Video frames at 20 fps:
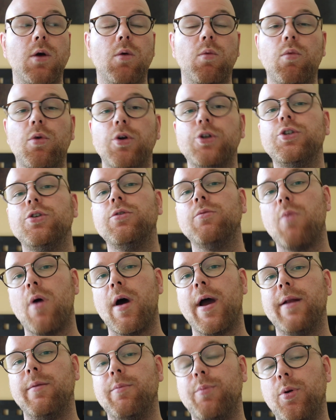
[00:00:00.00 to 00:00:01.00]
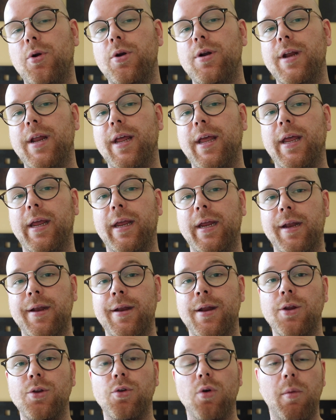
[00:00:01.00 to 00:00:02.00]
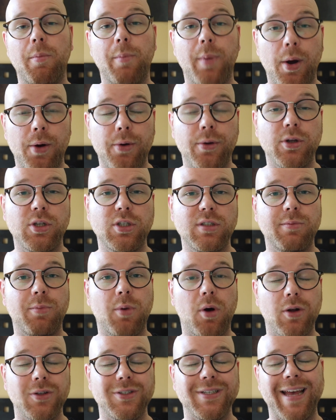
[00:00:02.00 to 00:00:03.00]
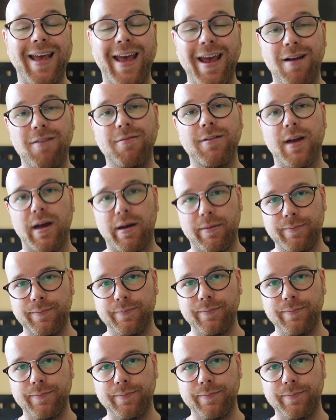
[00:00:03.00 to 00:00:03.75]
Would you mind putting it in your bonus spot area?